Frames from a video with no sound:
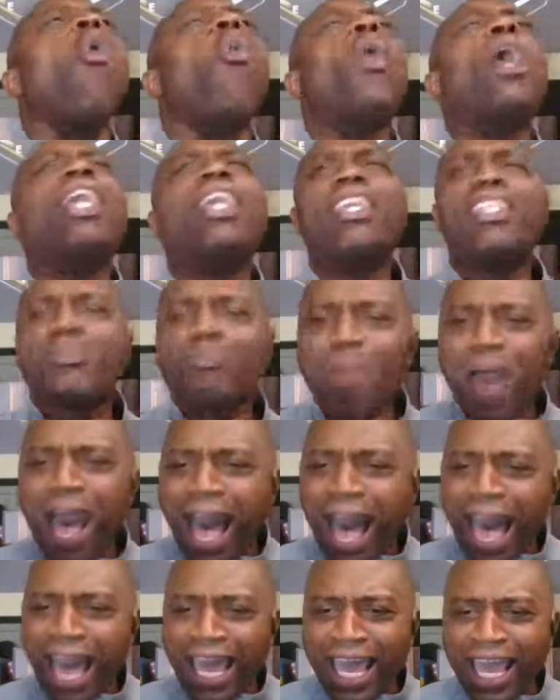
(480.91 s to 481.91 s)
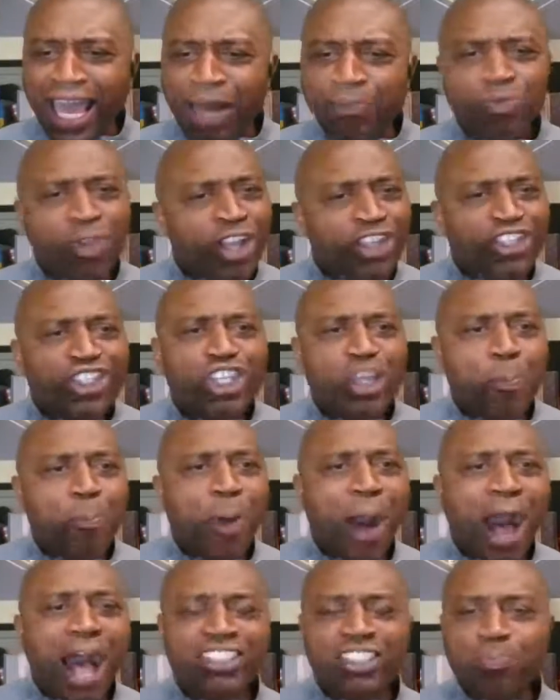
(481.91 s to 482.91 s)
awakens my I Am to the
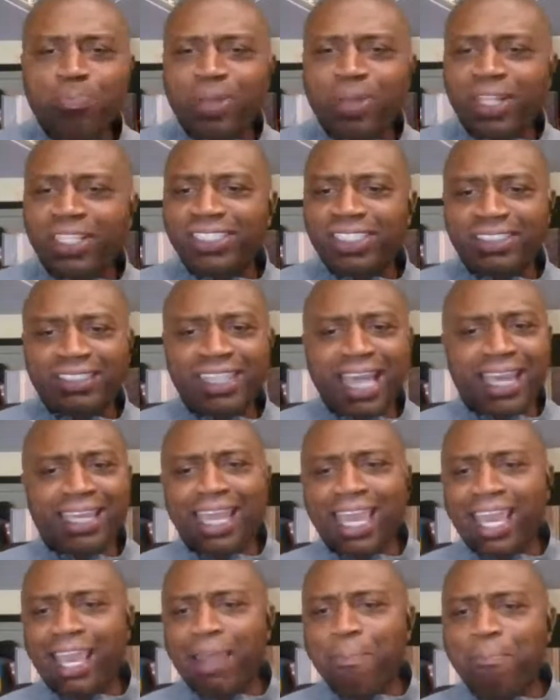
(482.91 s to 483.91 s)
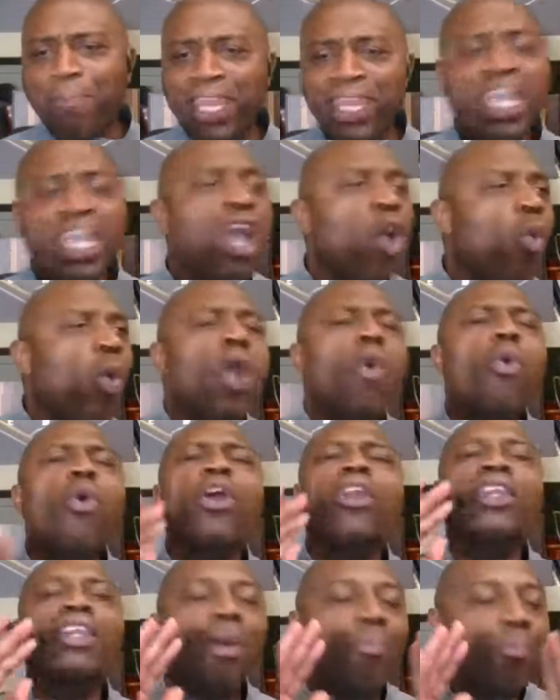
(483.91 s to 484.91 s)
possibilities that can be.
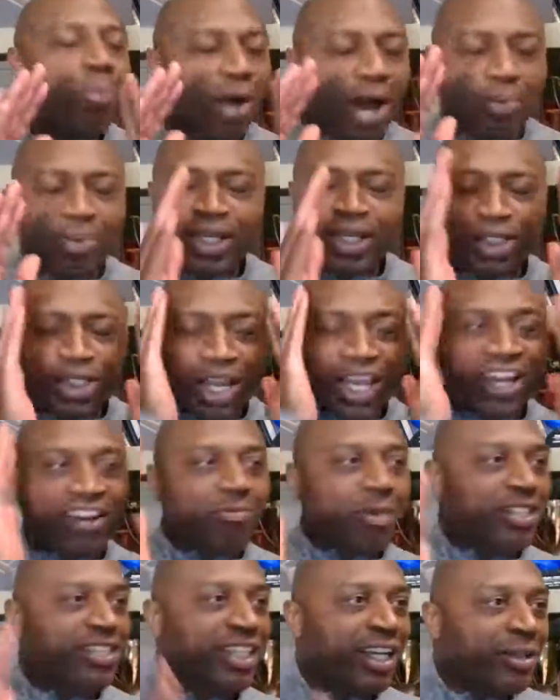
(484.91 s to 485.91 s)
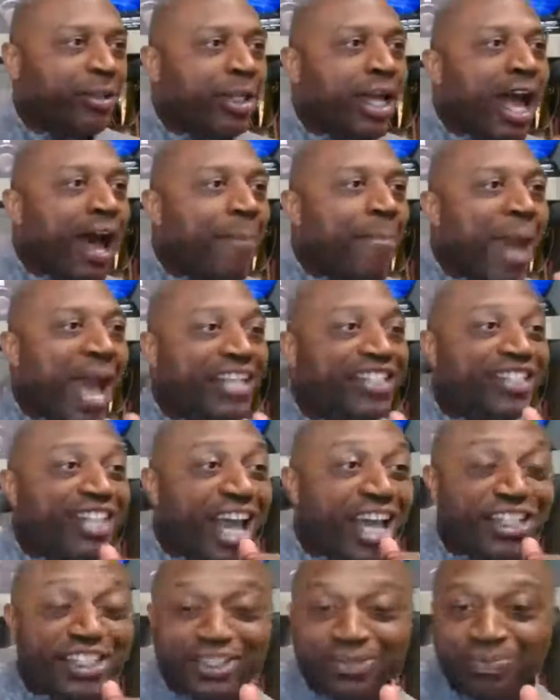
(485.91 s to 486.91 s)
I'm getting ahead of myself.
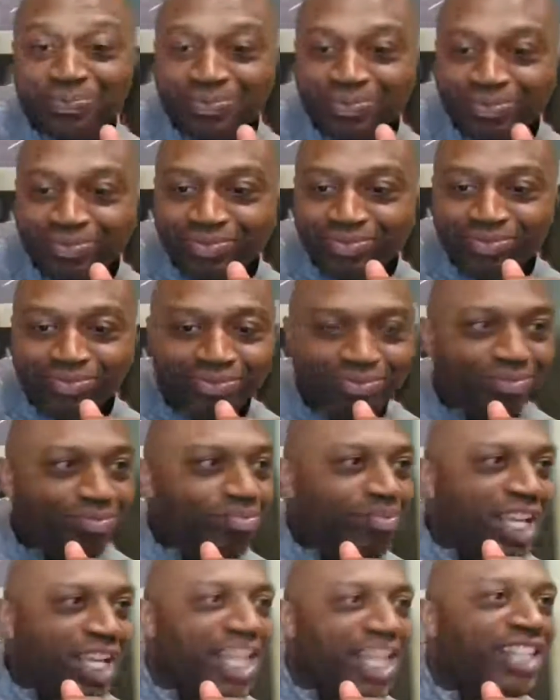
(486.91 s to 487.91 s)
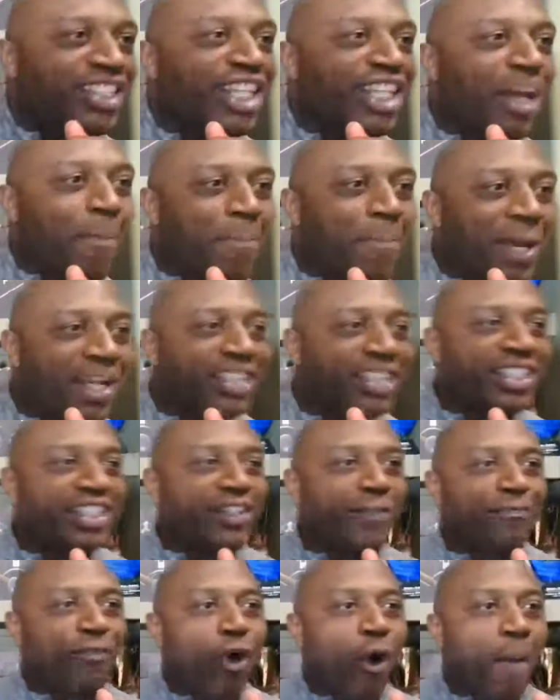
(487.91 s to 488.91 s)
Imagination is the ability
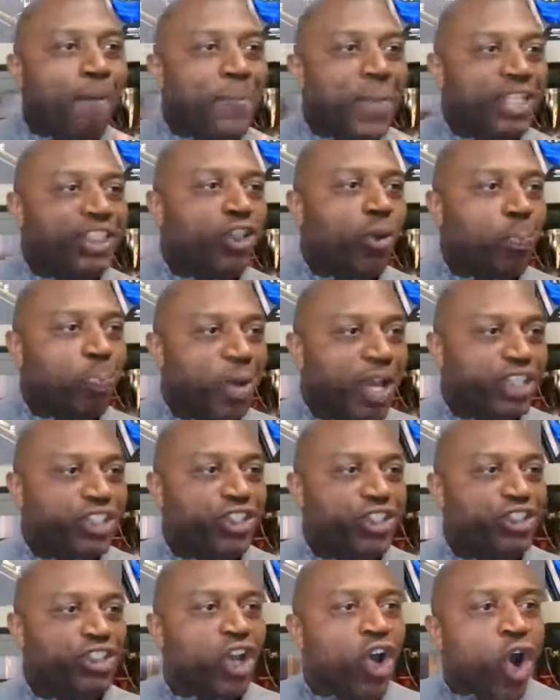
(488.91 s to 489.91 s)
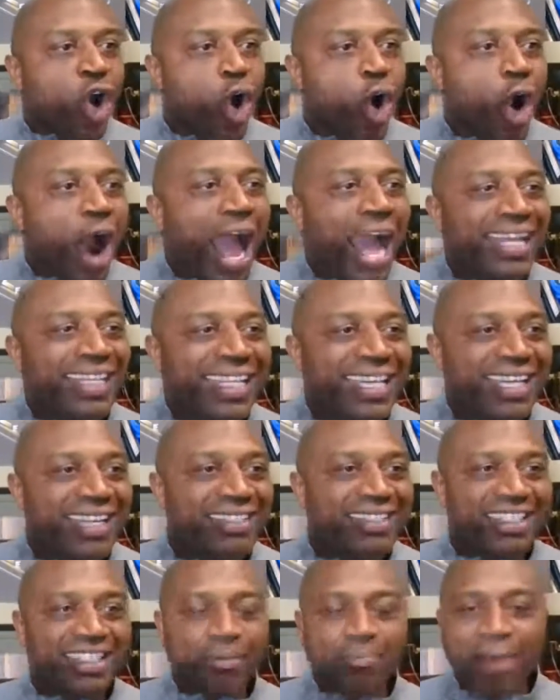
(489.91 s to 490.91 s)
to form mental pictures or
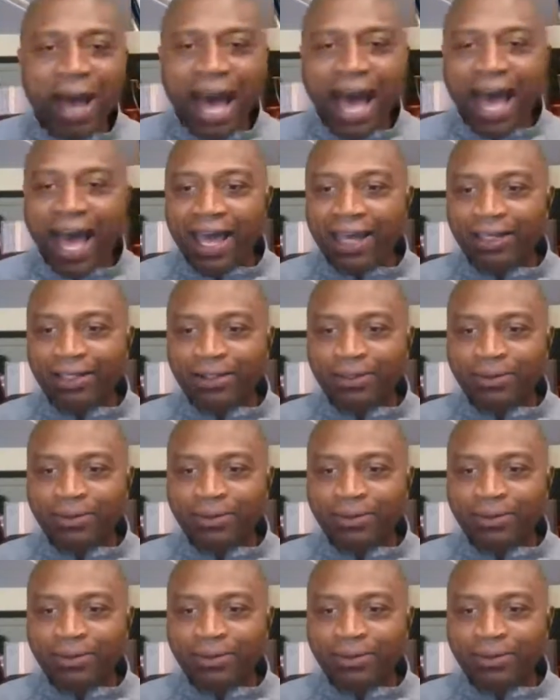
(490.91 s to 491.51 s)
ideas in the mind.